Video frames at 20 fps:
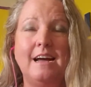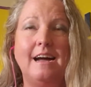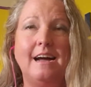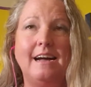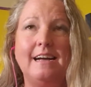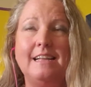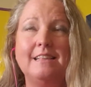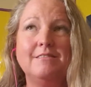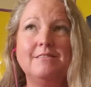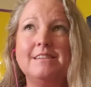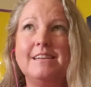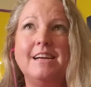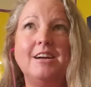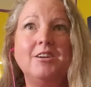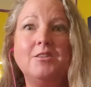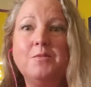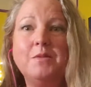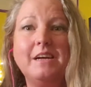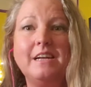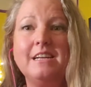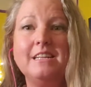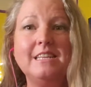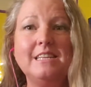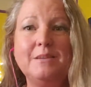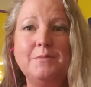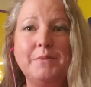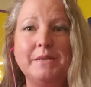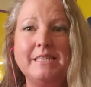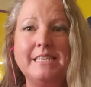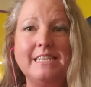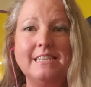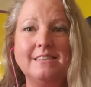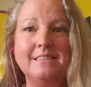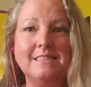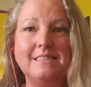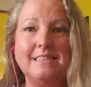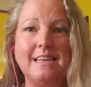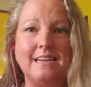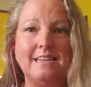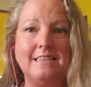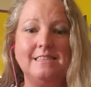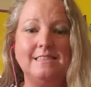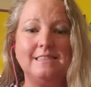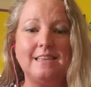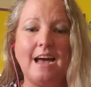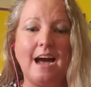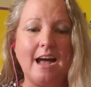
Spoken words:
I don't care what anybody else says.